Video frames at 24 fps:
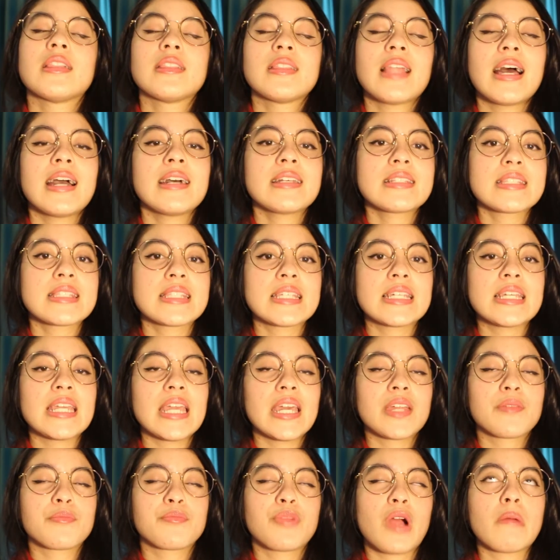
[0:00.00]
Lastly,
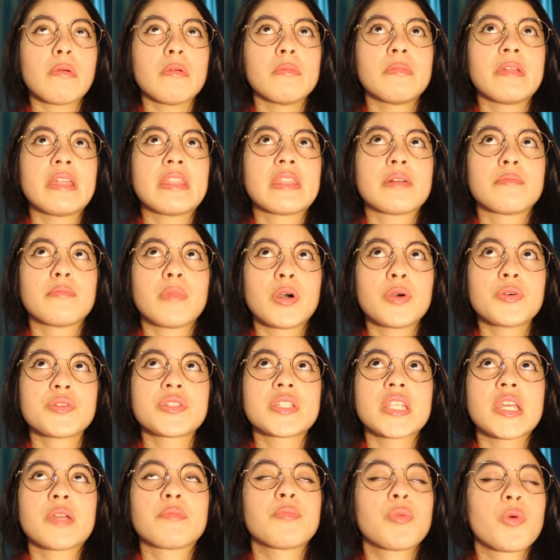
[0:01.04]
and probably the
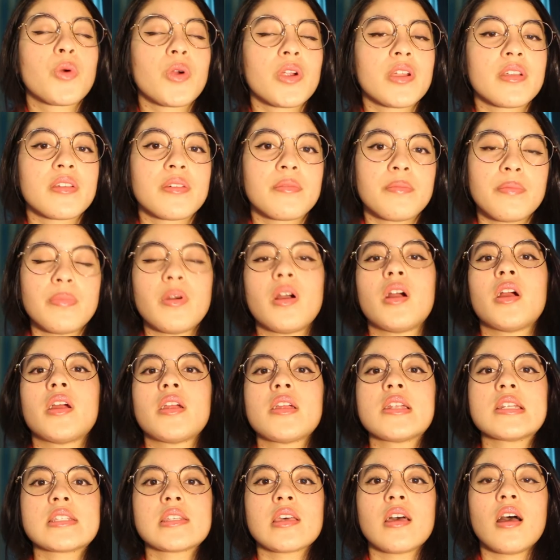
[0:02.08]
most important
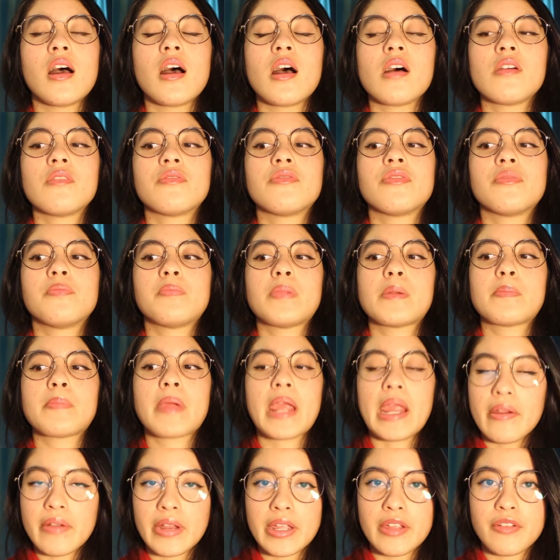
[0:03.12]
part of
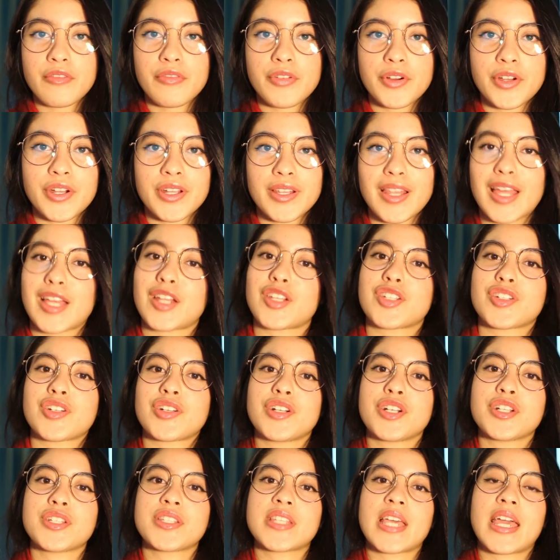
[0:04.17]
preparing for your
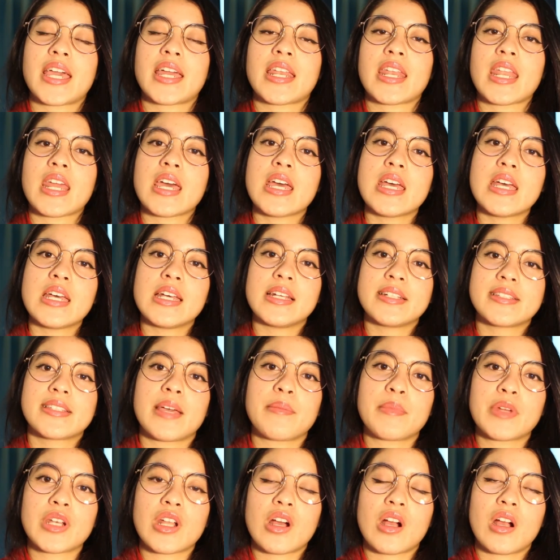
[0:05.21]
lectures and
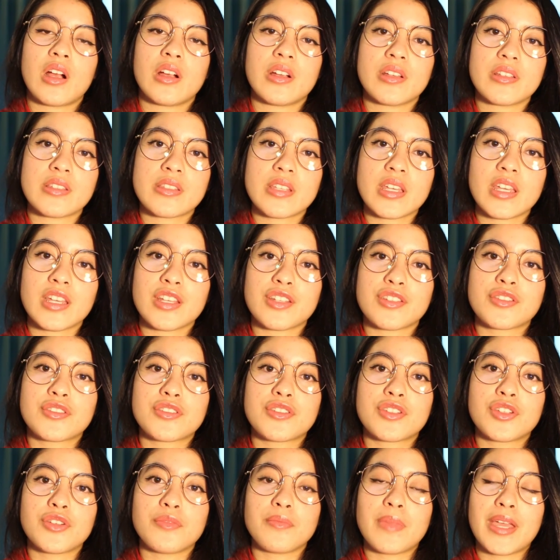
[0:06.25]
seminars is
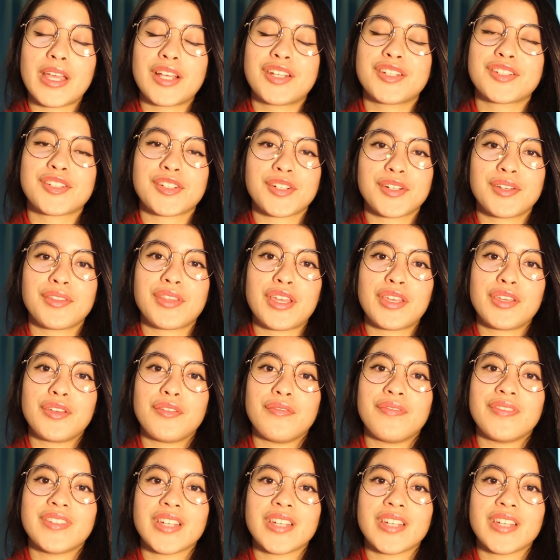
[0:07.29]
to make sure that you've